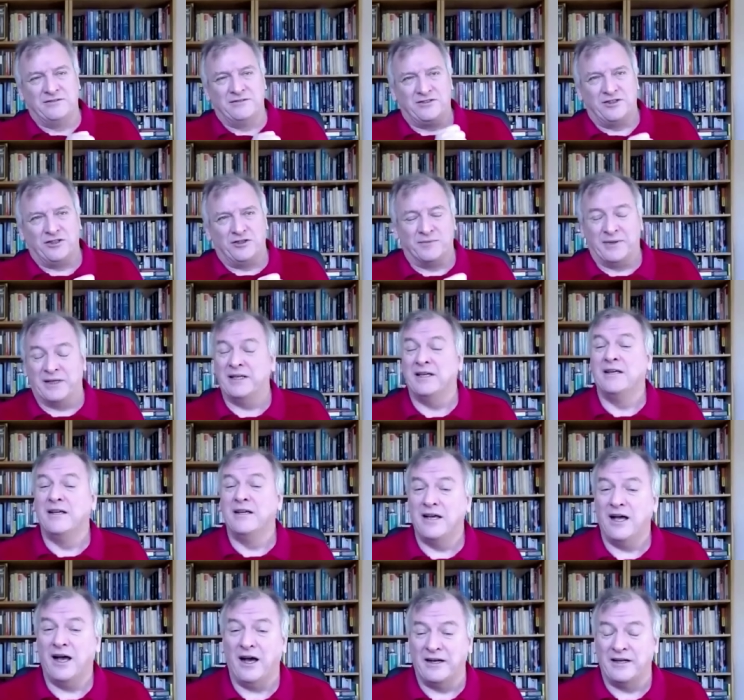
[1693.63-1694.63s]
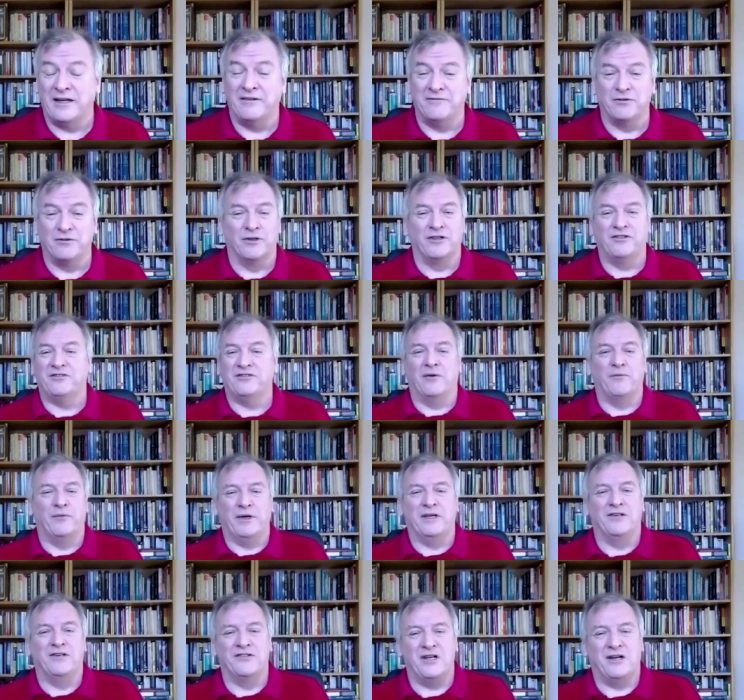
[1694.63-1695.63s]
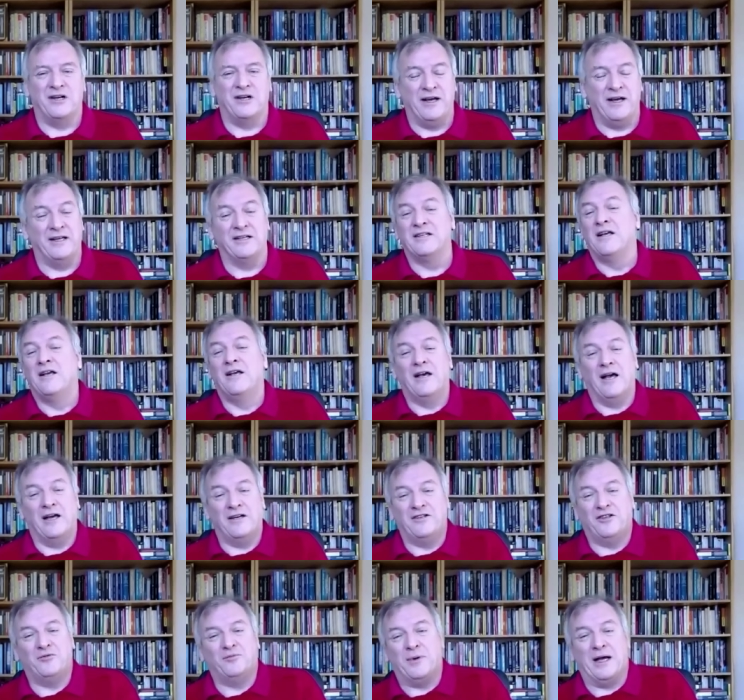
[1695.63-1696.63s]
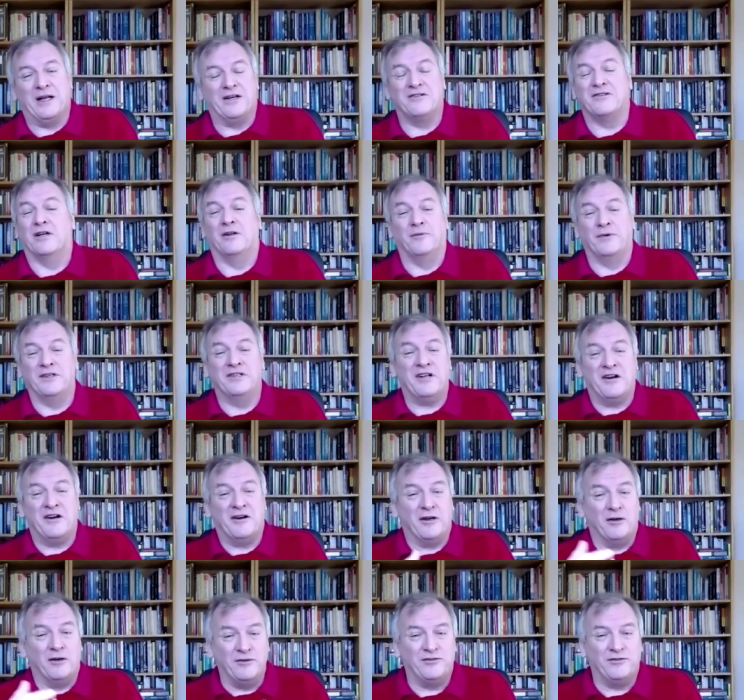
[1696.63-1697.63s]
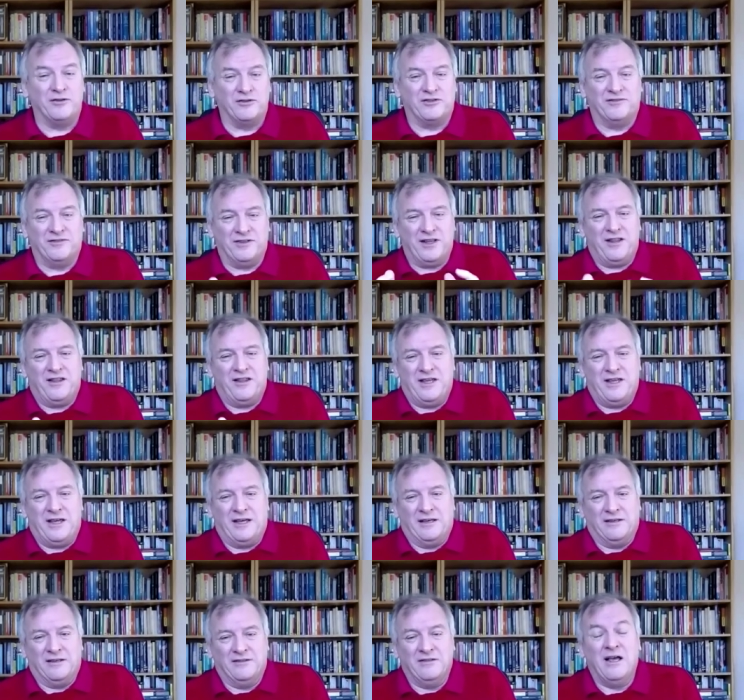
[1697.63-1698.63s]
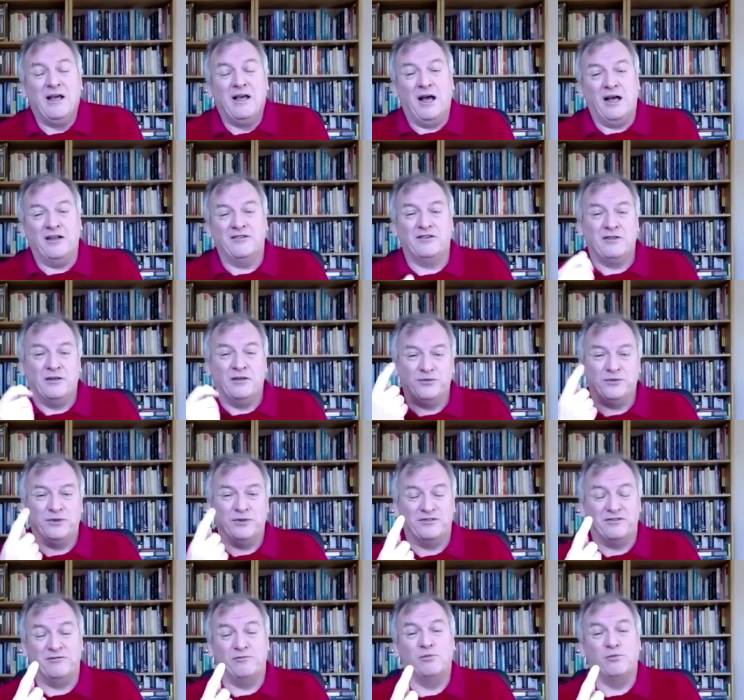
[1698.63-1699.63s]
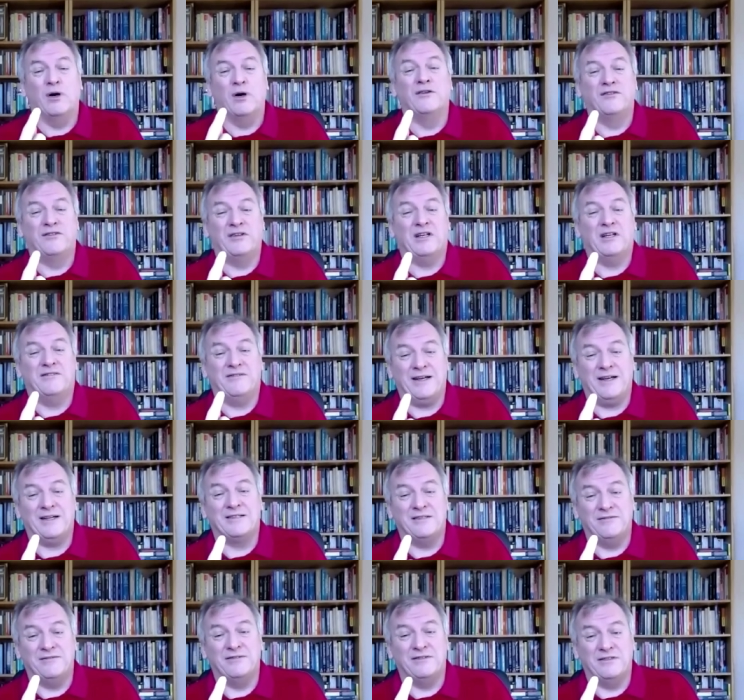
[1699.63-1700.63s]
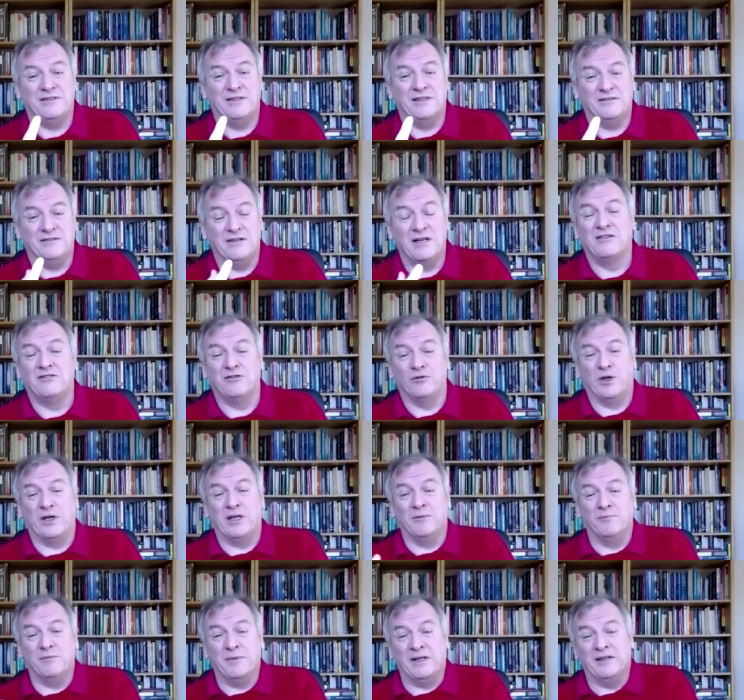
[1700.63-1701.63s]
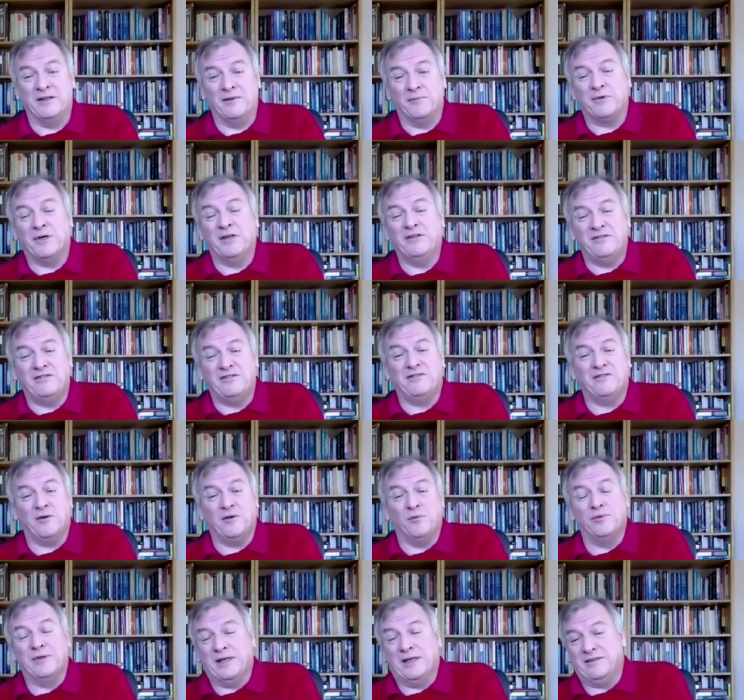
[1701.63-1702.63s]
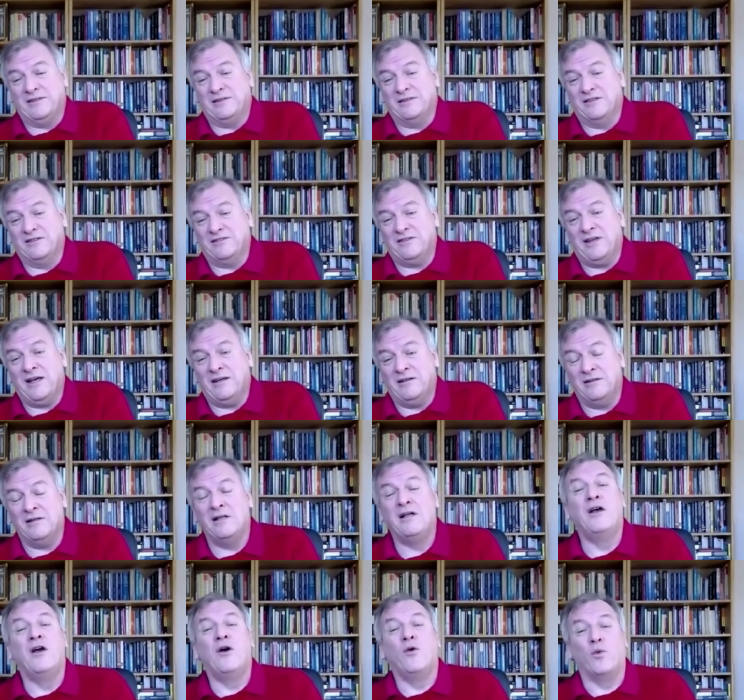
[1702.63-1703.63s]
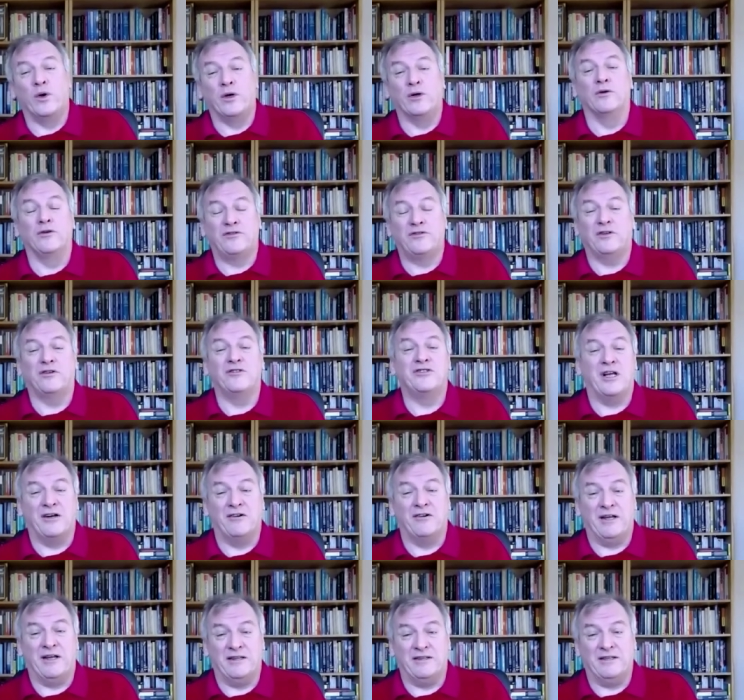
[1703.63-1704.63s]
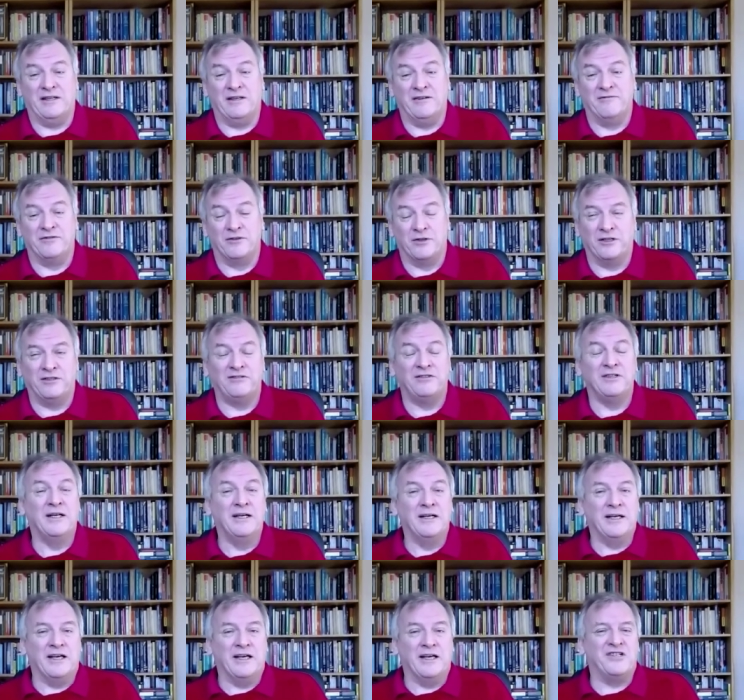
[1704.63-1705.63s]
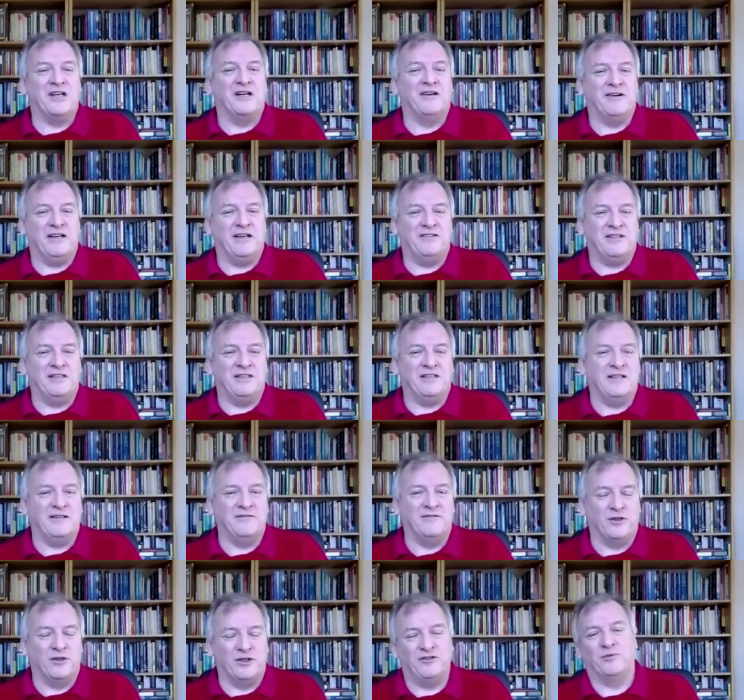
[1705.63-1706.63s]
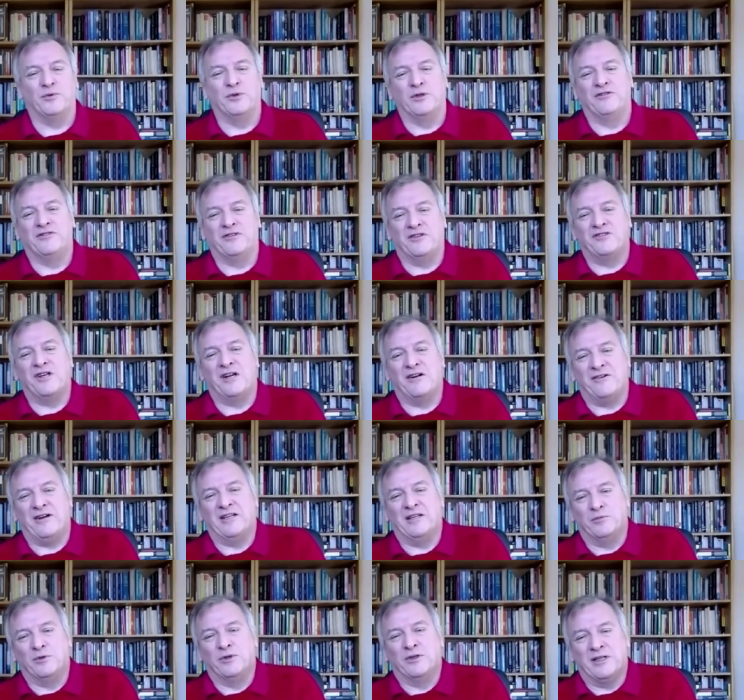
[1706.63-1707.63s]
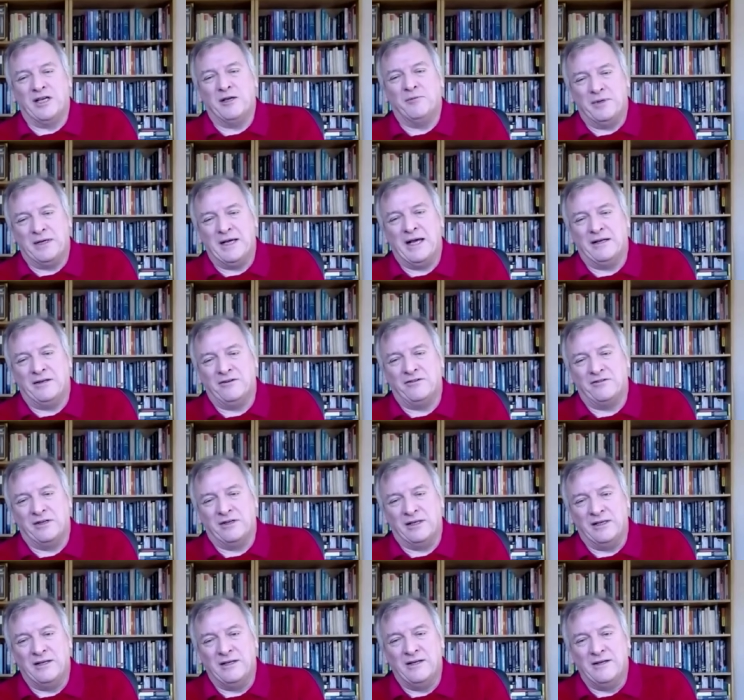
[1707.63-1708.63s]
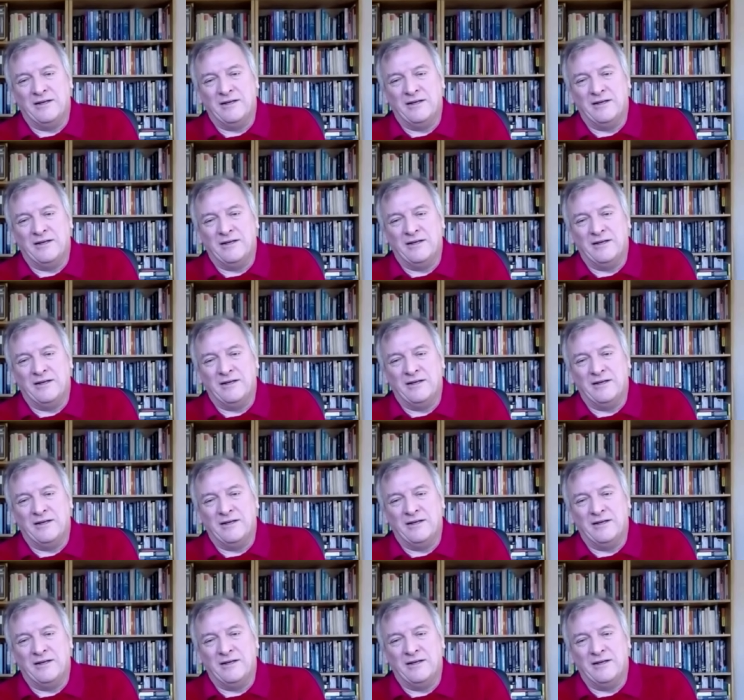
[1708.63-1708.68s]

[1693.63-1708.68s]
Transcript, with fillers: excuse me, an invoice and we can generate a dispatch note, we can generate all sorts of other things as a consequence of one set of activities. So we can, in the process of completing the sale, we also generate the invoice. In generating the invoice, we also generate the bookkeeping entry